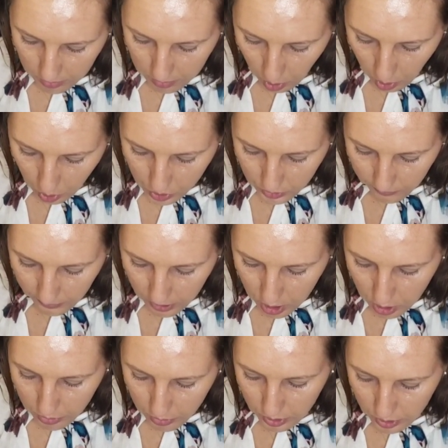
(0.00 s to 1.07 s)
most
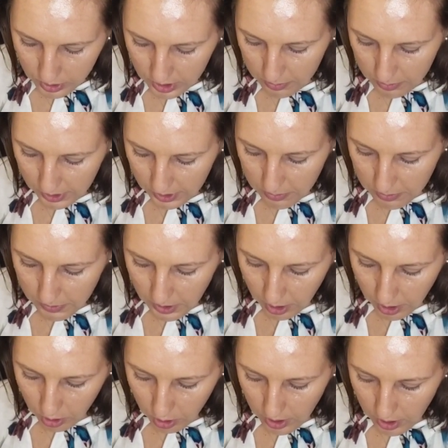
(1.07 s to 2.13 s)
variable displacement
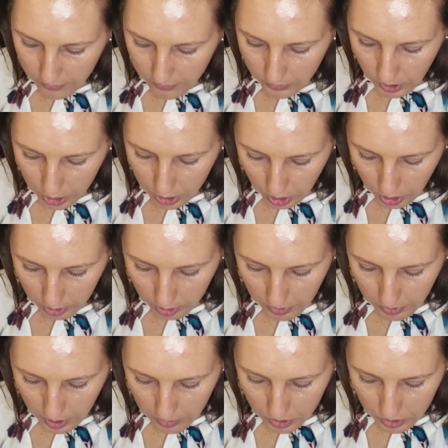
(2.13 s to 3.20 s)
aircraft
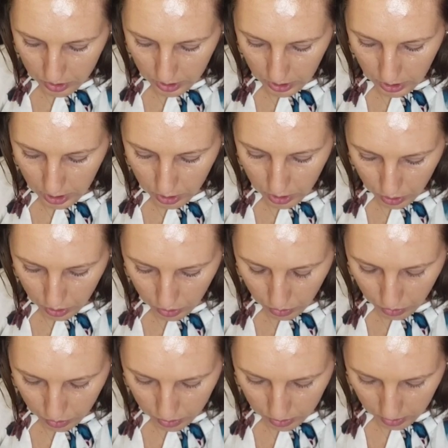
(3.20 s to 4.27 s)
hydraulic pumps in
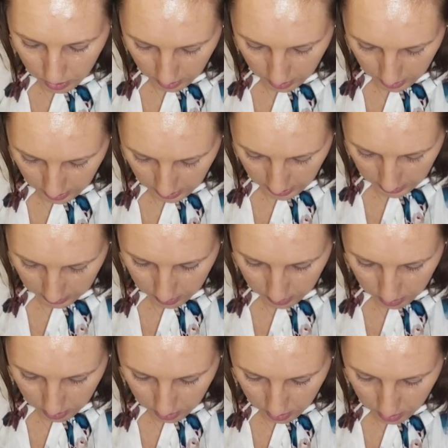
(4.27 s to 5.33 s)
use,
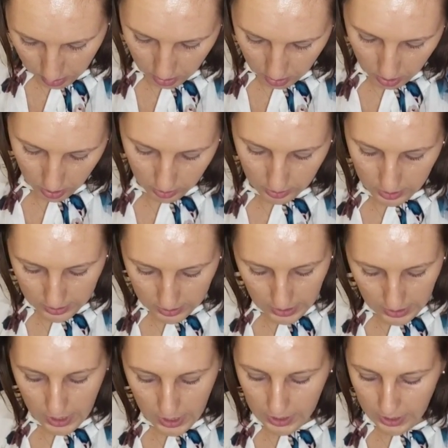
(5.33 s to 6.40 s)
answer,
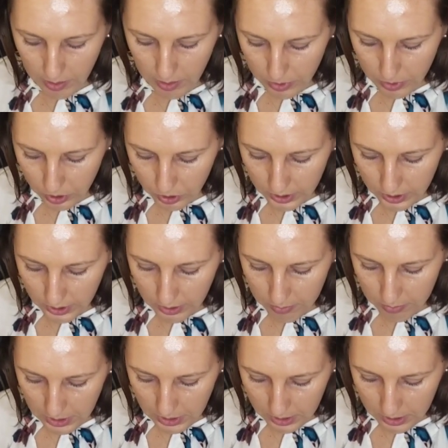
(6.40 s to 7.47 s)
contain a
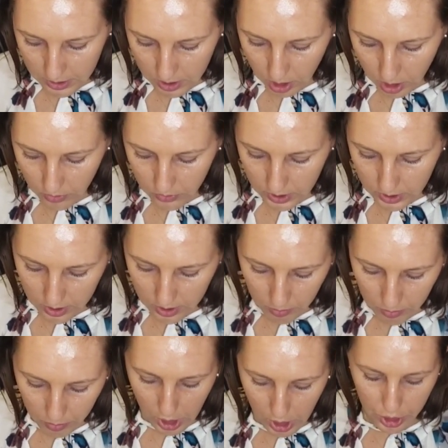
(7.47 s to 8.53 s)
built-in means of
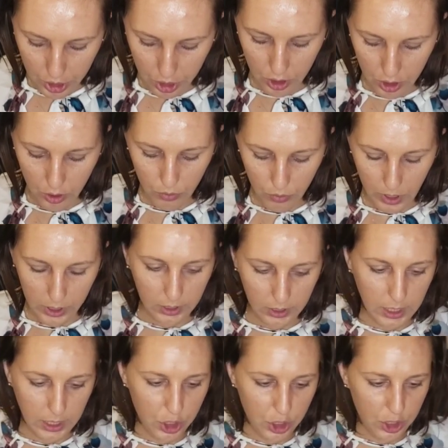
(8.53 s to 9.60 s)
system pressure
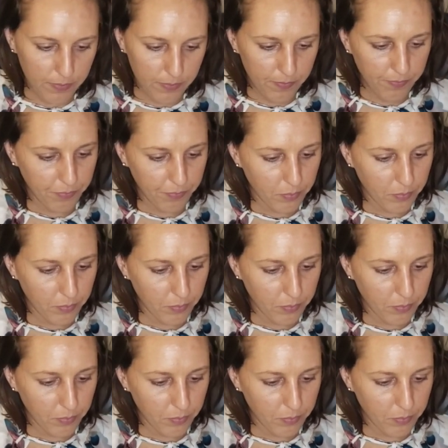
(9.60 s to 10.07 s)
regulation.